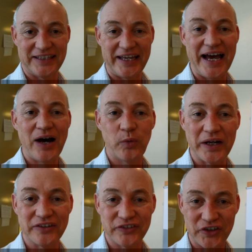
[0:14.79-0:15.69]
they are
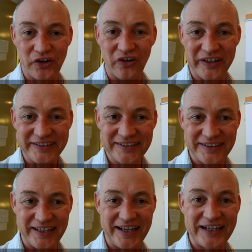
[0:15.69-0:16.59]
one of a kind.
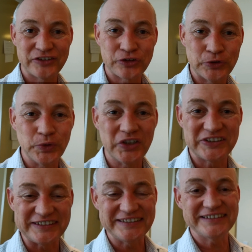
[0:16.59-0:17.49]
They are true
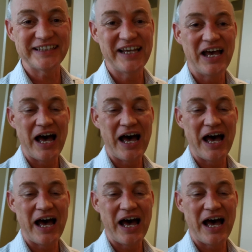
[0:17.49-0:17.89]
Aussies.